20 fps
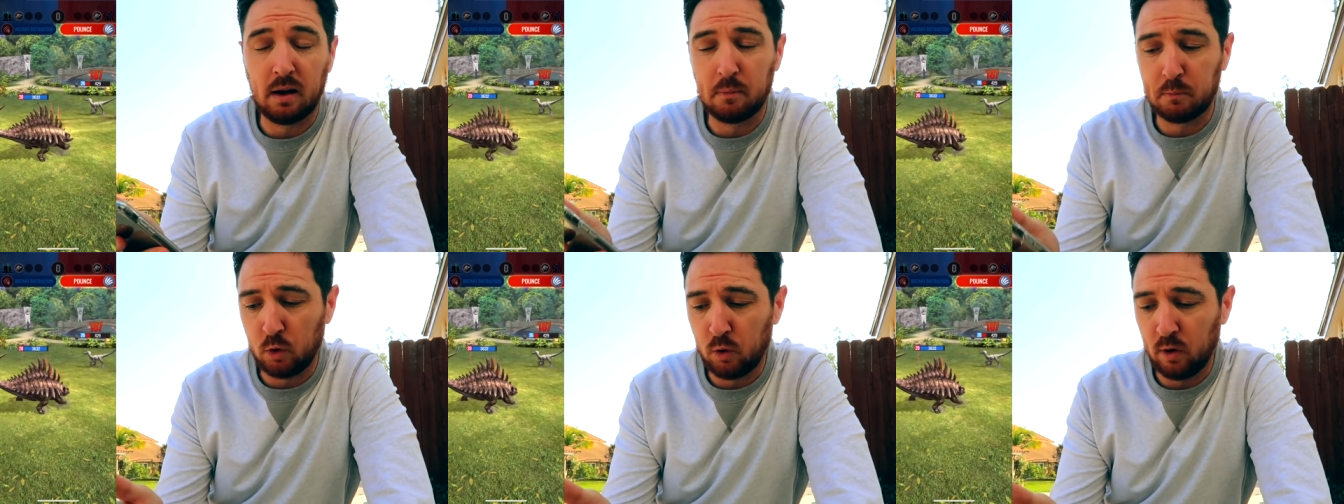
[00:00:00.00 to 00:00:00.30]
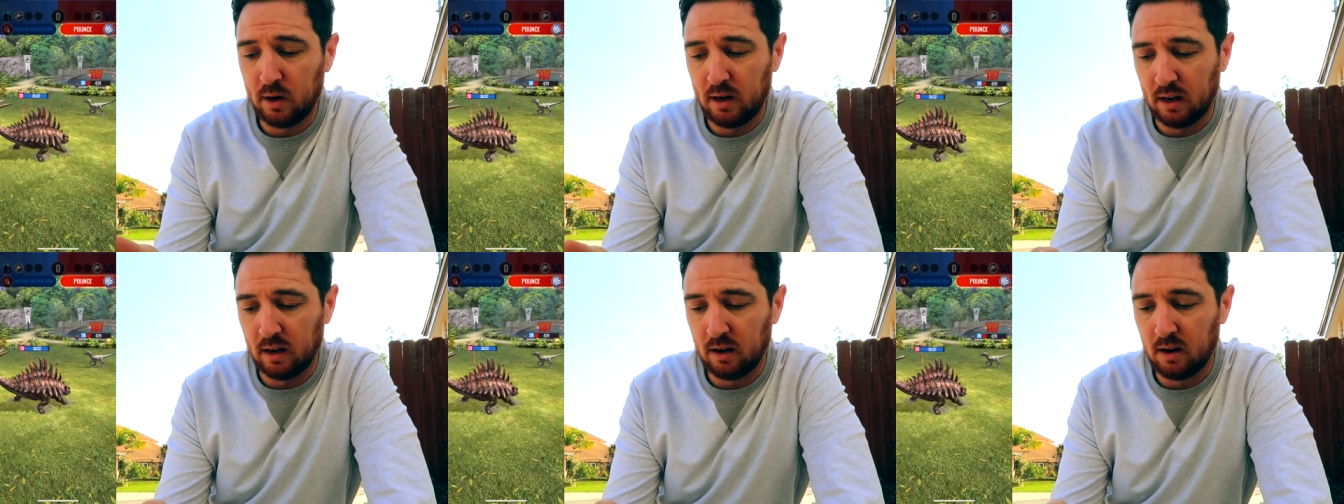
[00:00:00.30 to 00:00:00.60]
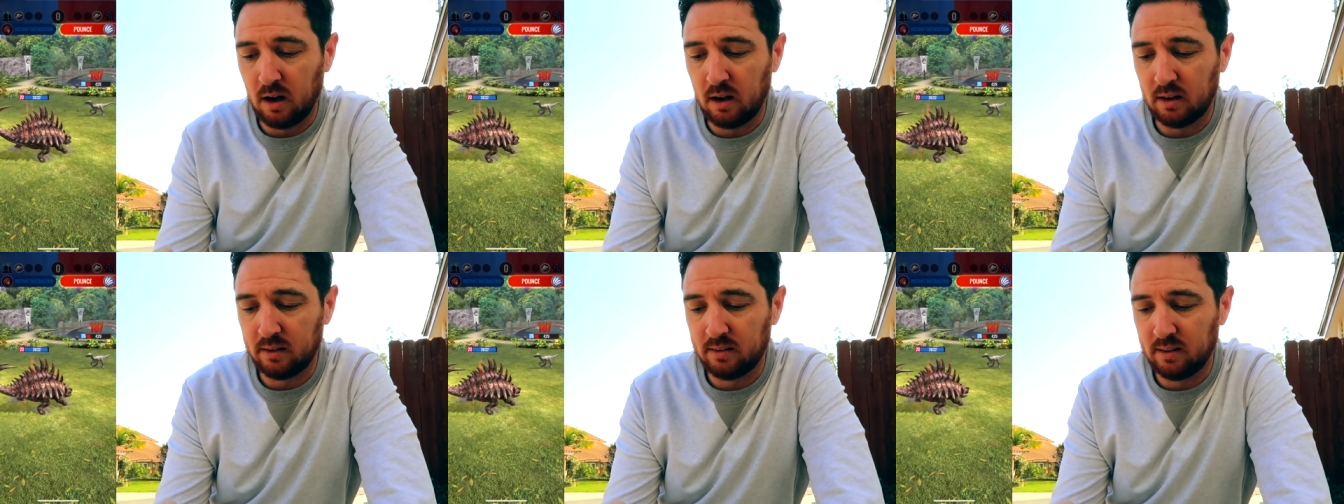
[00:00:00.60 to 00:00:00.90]
I'm creating
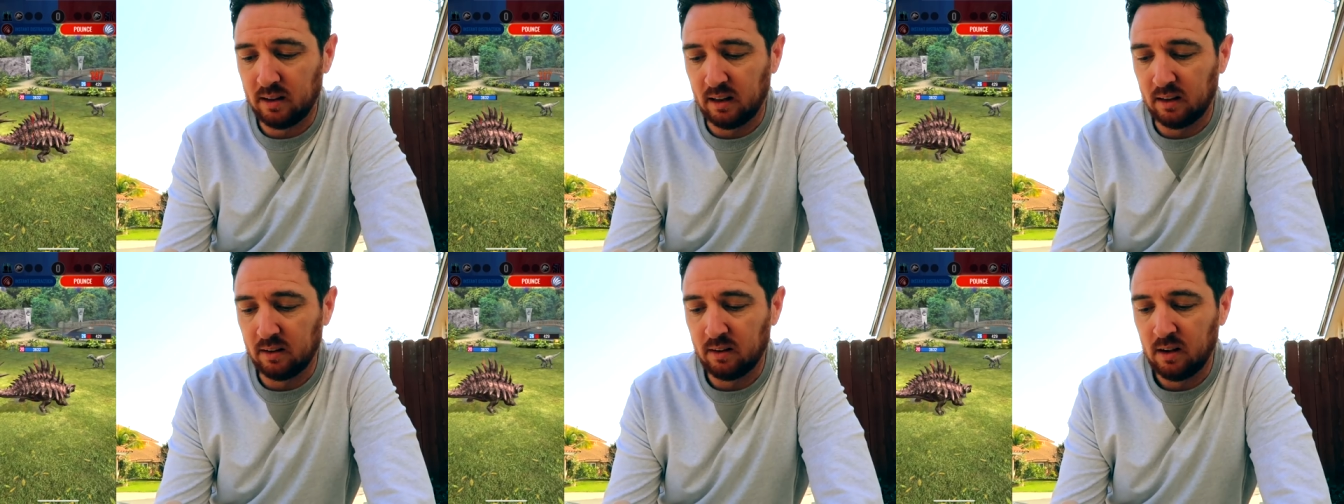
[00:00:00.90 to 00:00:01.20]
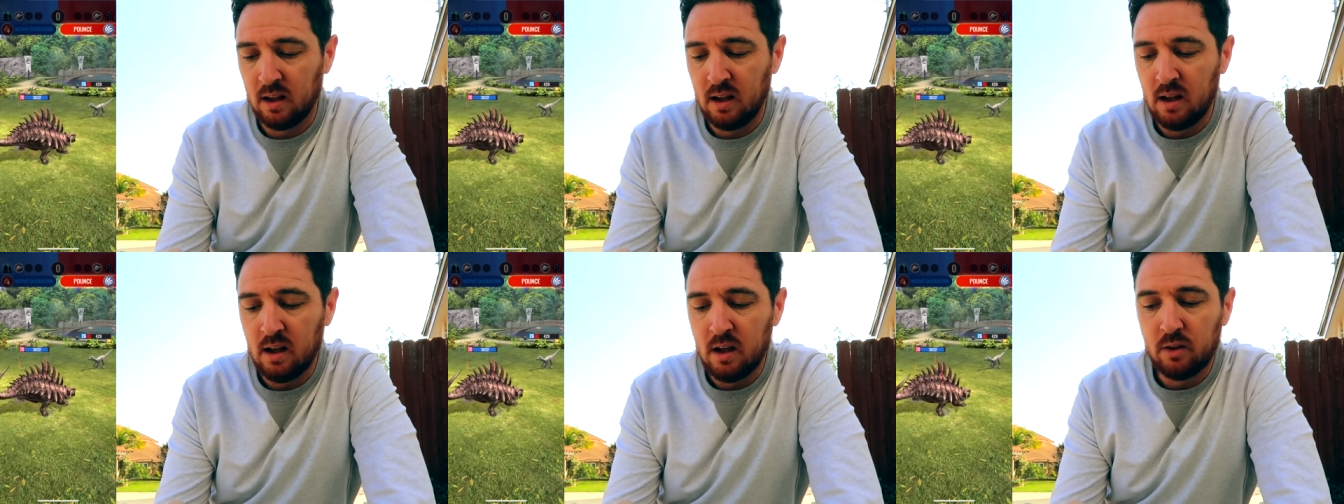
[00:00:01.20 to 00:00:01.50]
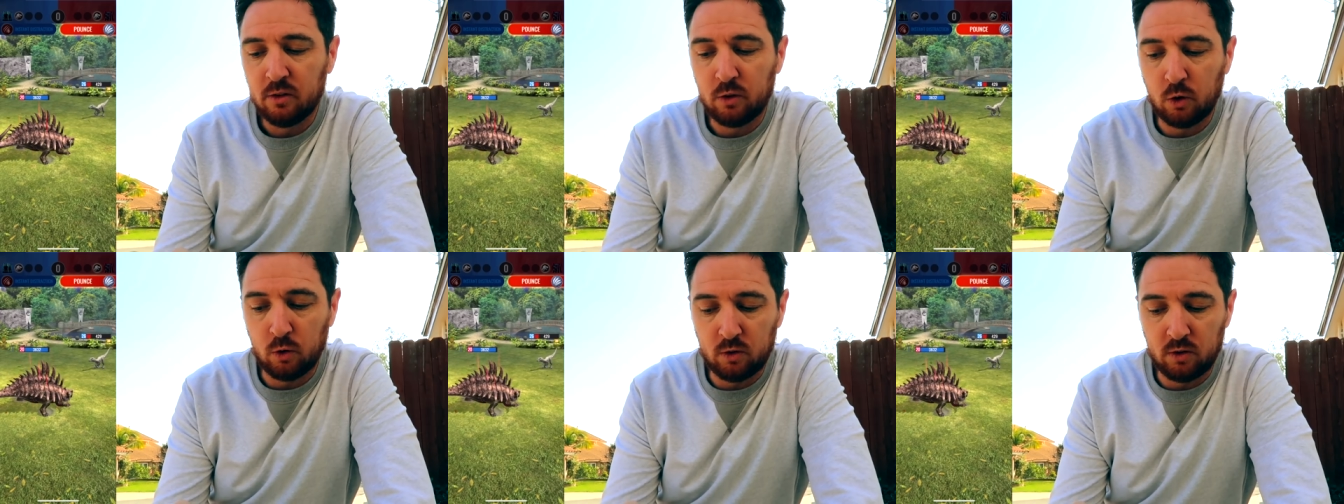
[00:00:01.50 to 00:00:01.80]
content,
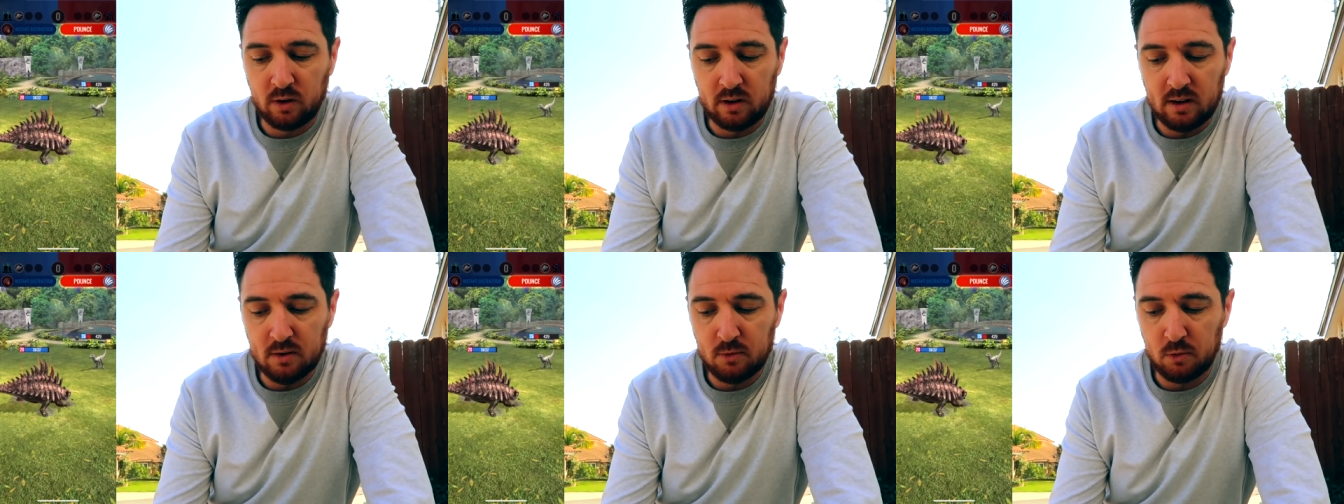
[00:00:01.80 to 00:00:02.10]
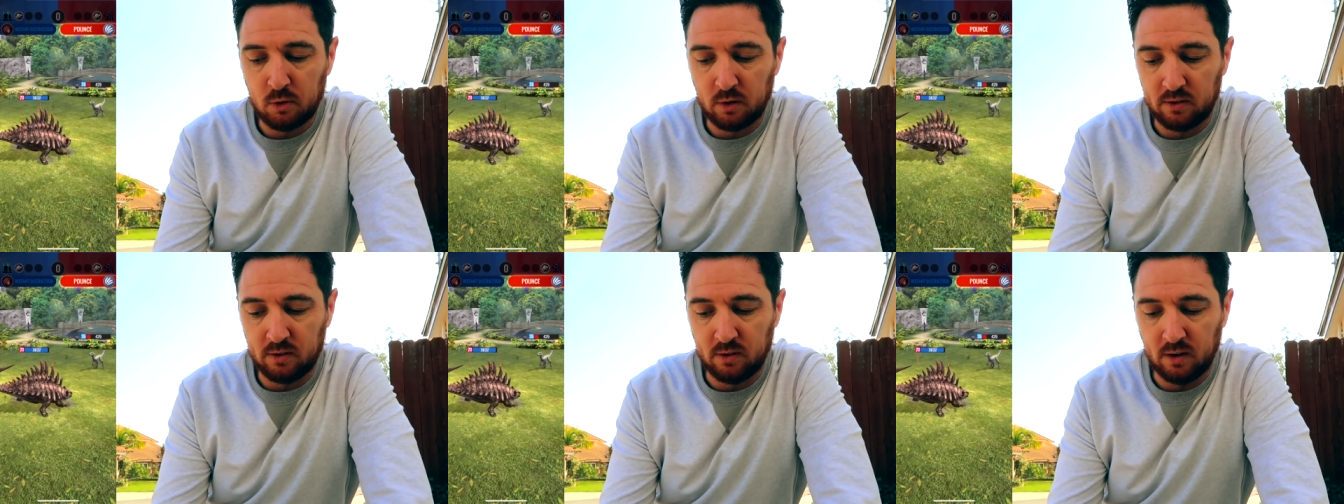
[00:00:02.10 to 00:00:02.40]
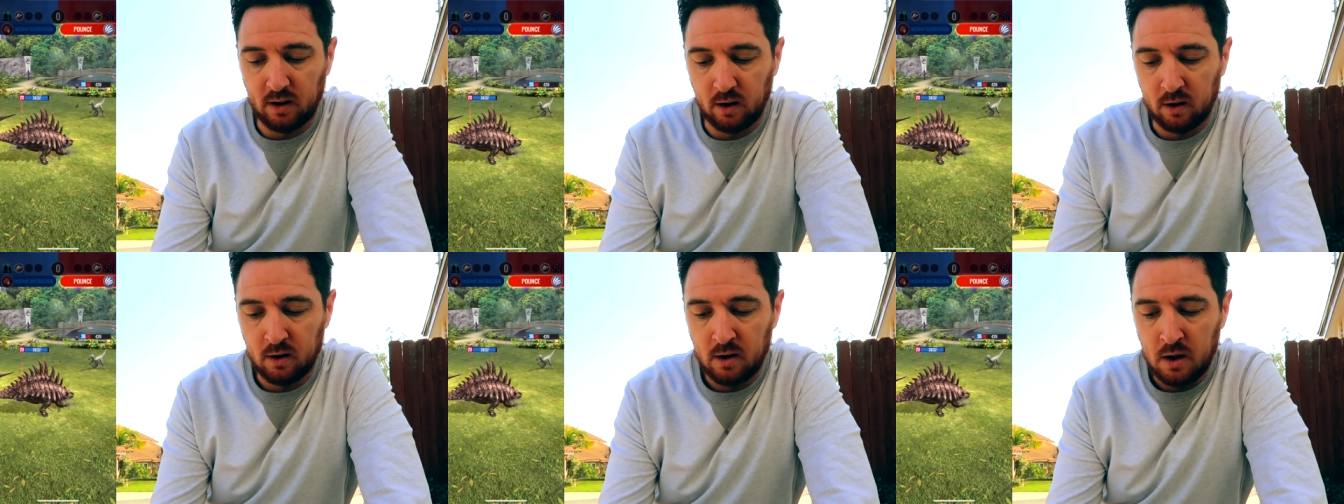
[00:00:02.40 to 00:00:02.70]
so there's a difference
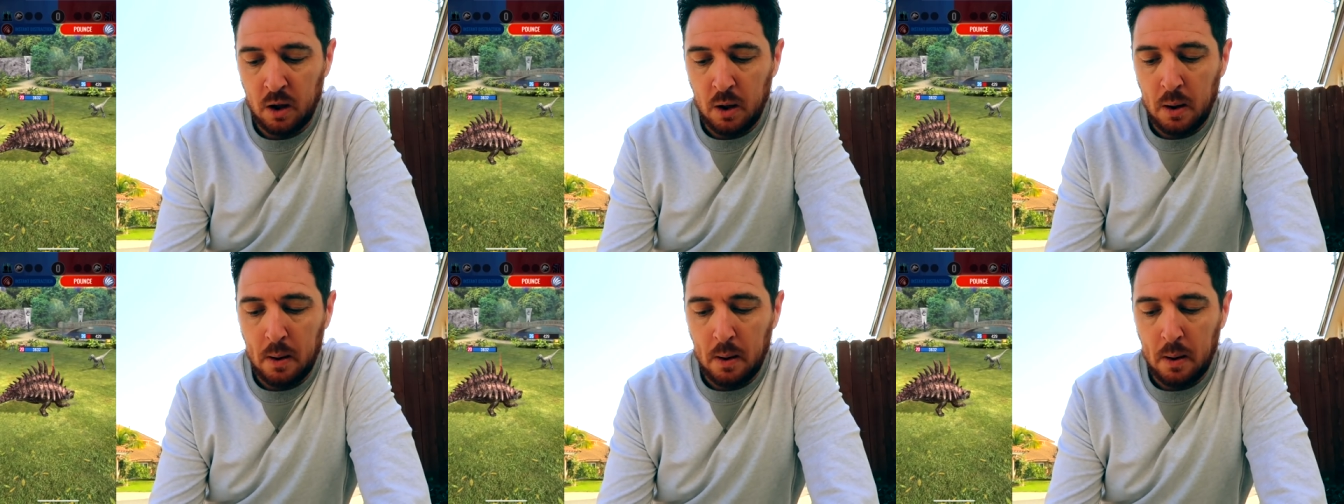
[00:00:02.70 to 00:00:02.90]
there.